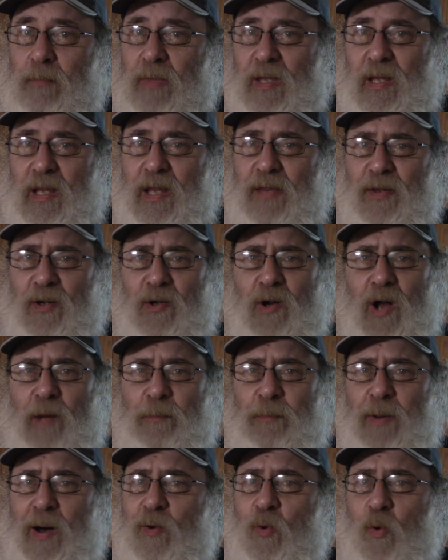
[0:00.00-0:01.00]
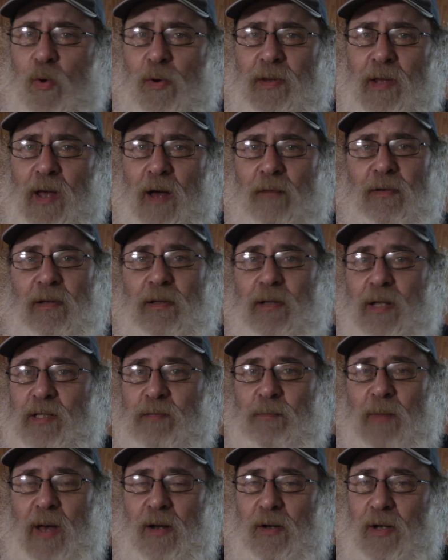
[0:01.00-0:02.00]
in the crock pot or the oven,
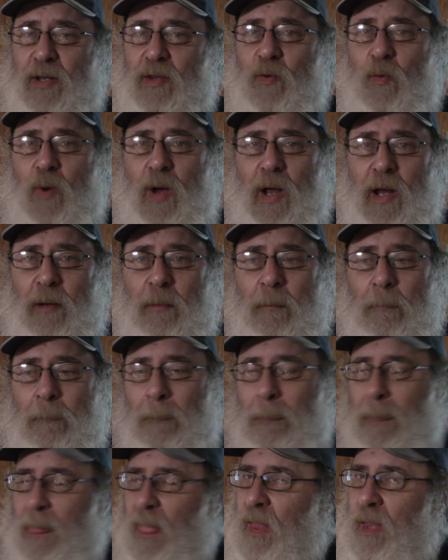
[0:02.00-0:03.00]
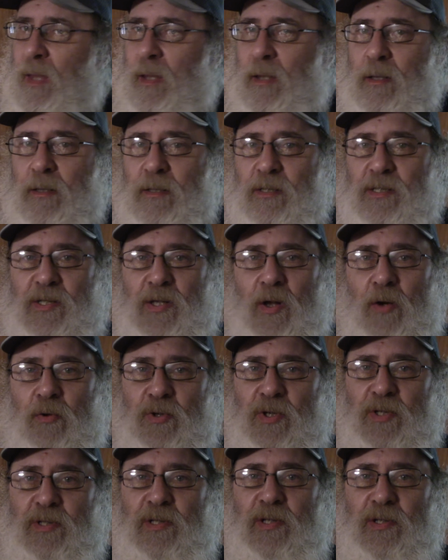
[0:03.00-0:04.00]
doesn't matter either way, still
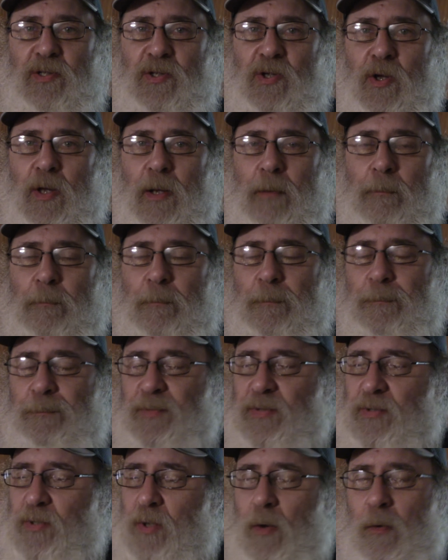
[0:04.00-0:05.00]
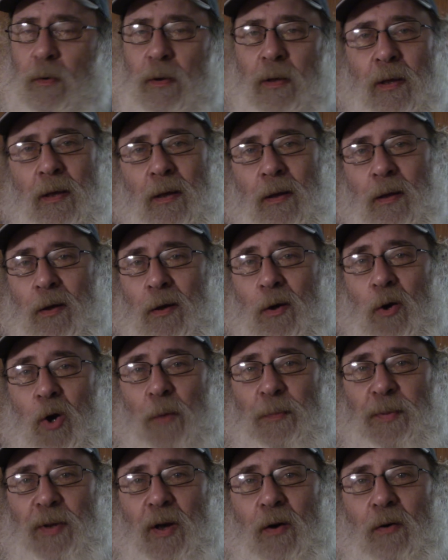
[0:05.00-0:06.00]
just as good. So,
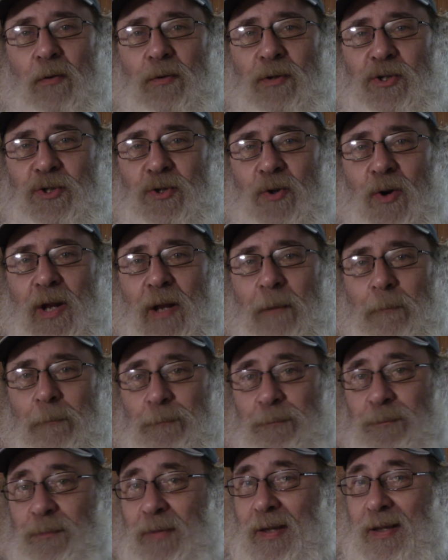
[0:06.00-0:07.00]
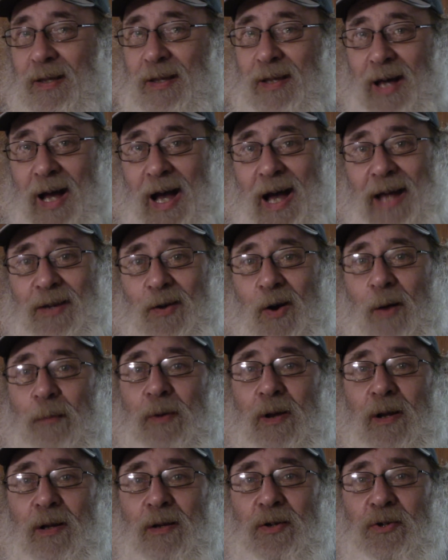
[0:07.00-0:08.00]
hope y'all enjoy it. I know I'm
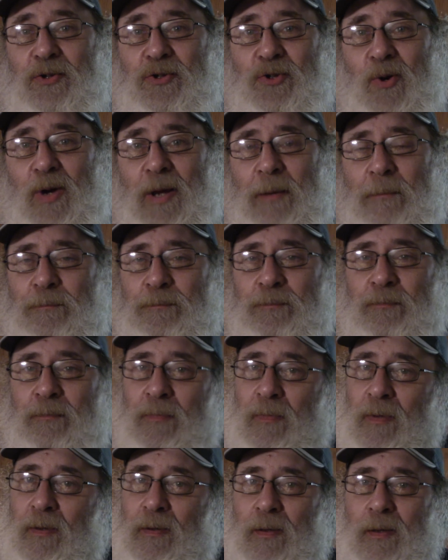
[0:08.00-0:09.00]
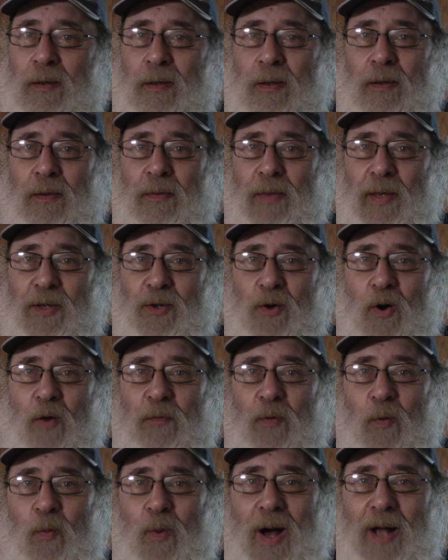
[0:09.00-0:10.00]
going to enjoy it. Thank you all
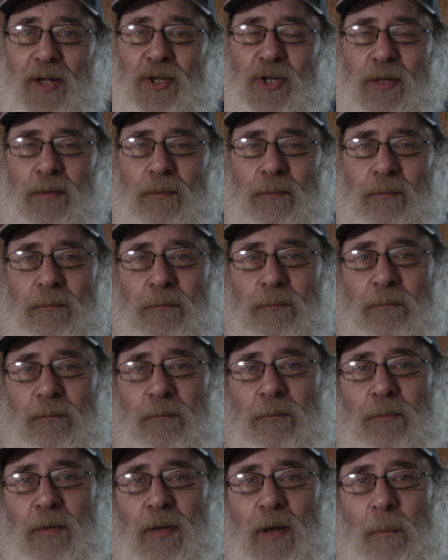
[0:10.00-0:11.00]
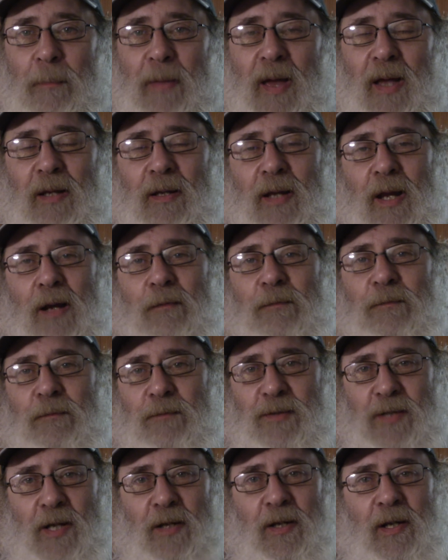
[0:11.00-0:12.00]
for watching. Come back here for
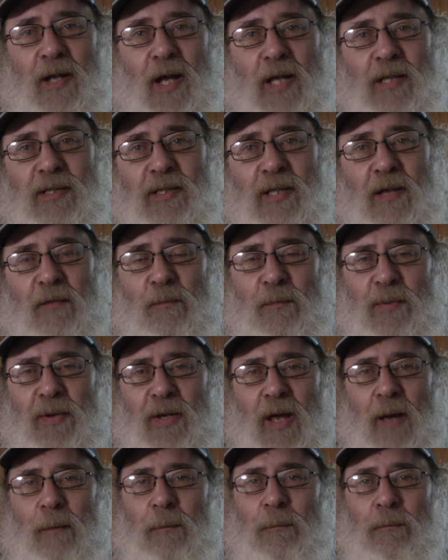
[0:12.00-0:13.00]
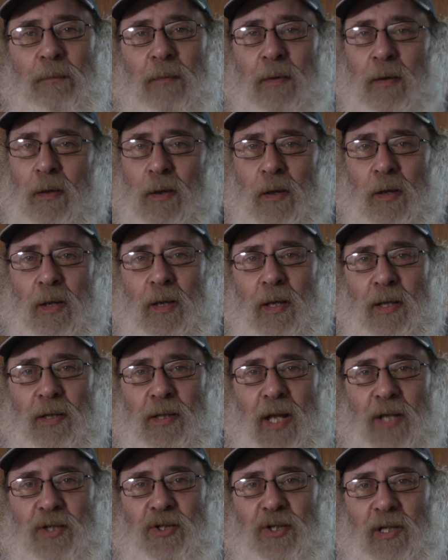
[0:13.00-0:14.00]
Sunday nights, 7 p.m.
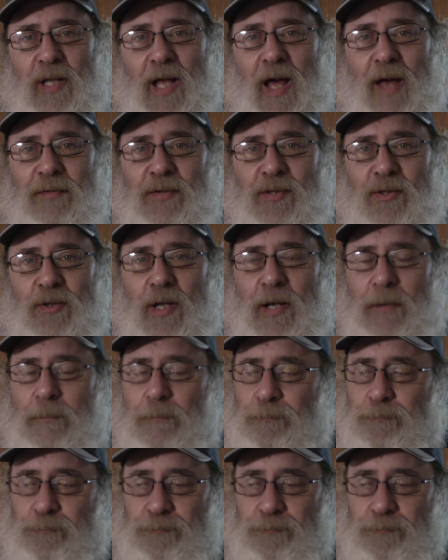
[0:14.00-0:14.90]
Catch the live stream.